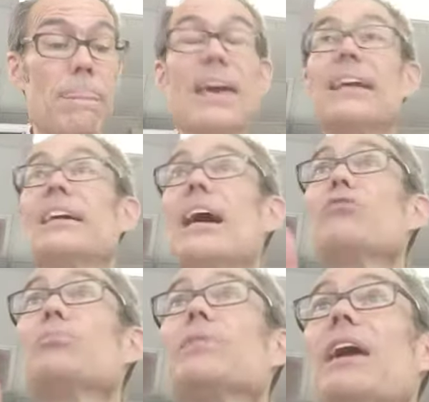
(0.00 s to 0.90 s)
And God
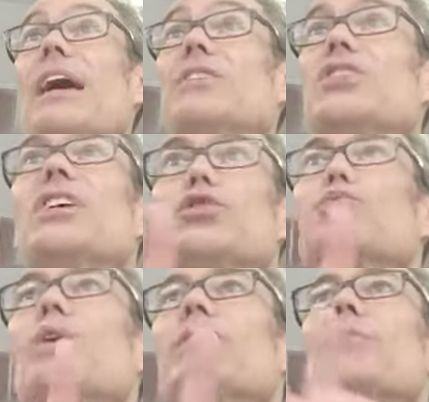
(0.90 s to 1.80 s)
replies, and here's
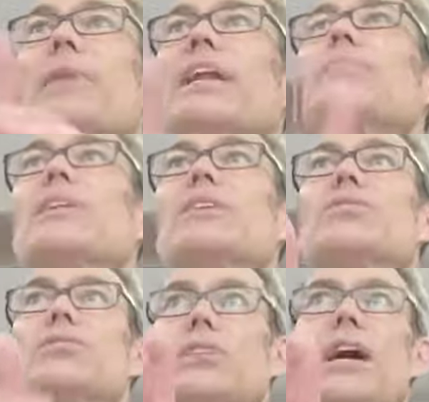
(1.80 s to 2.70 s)
one of the many
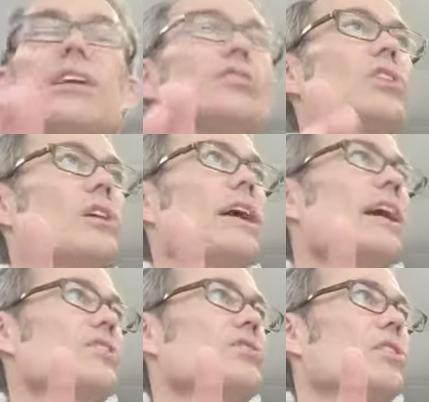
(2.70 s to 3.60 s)
places God is
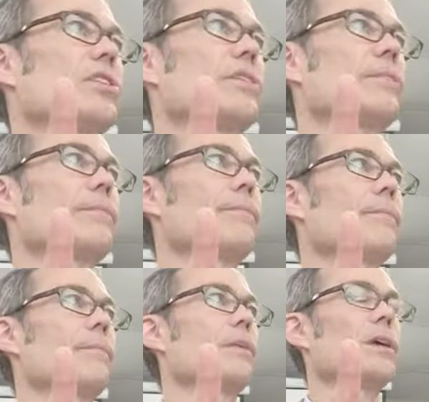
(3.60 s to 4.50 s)
sarcastic.
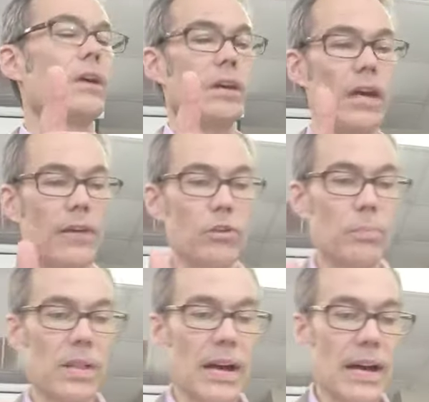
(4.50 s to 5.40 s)
God
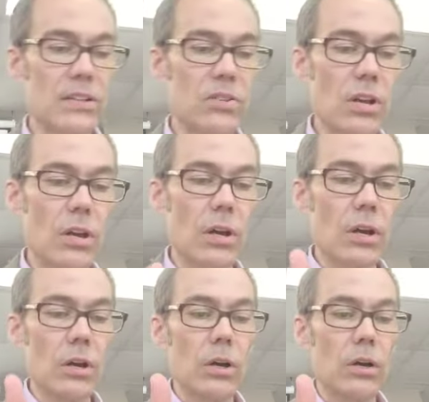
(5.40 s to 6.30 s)
replies,
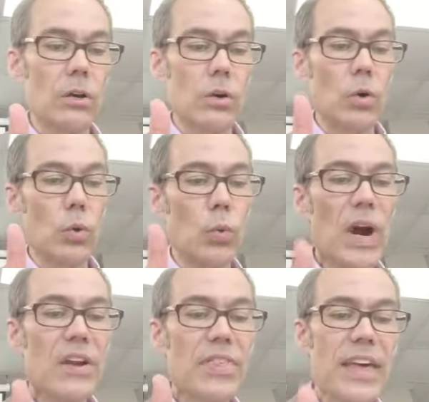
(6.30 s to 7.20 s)

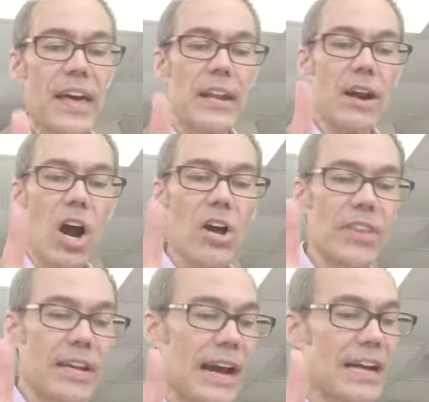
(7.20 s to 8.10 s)
where then are
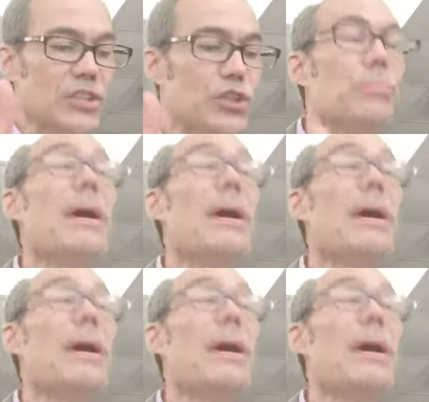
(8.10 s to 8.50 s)
the gods you